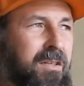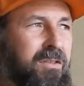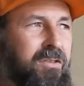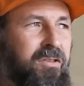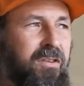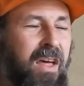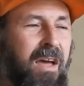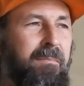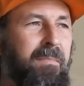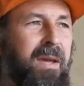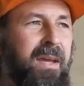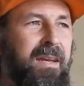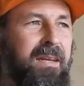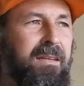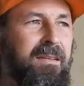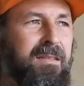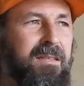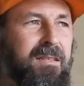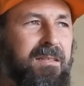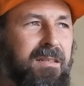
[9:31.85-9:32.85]
So that
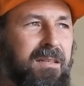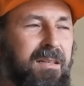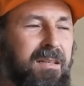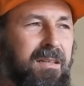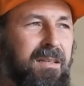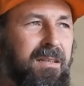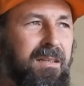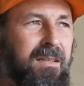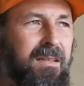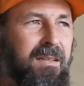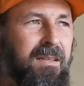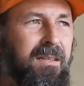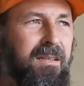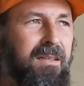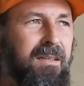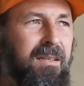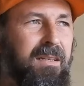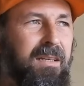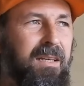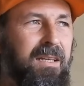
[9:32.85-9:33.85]
means
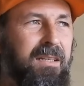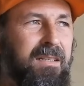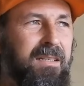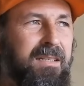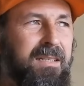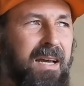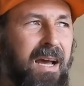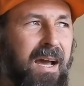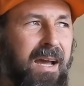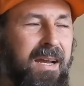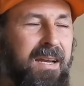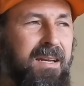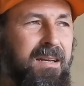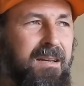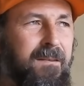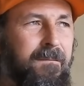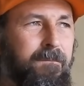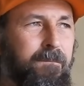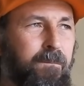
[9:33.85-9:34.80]
in the day,